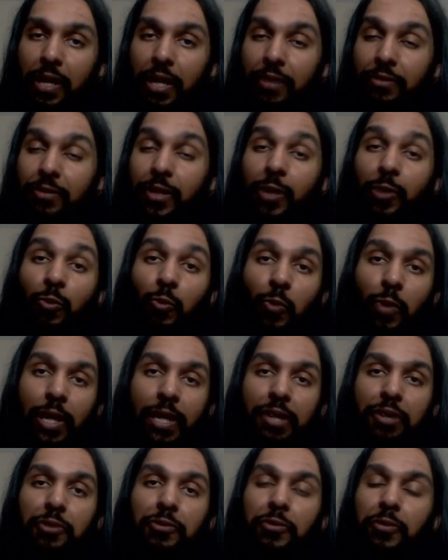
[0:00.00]
can
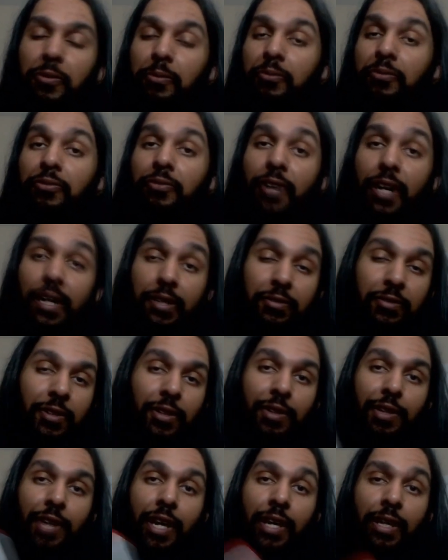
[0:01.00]
range from 5 to
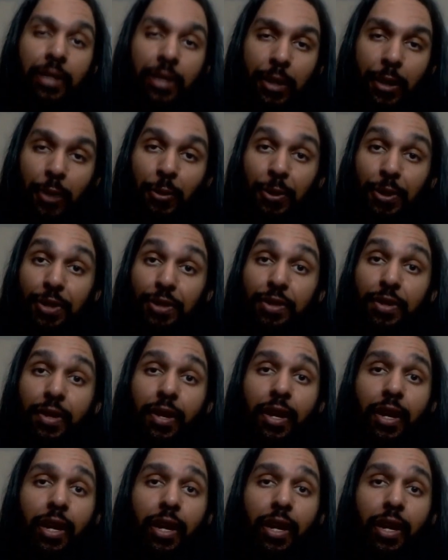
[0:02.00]
9 hours.